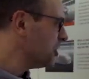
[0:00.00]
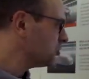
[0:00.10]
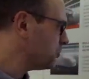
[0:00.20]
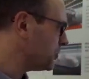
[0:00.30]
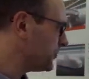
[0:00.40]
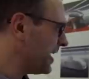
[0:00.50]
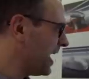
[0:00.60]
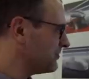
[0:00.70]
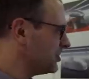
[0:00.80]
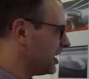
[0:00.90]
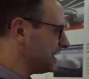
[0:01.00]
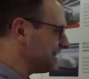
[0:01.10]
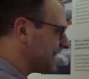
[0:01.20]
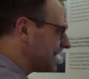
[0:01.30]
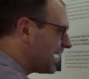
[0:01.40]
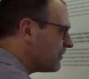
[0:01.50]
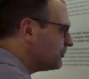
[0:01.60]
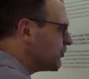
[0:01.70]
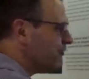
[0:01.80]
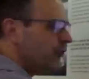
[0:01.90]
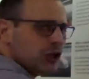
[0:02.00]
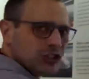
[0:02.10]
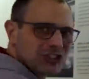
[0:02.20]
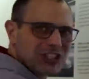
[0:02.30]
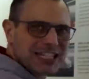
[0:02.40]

So what they have done is that they have reversed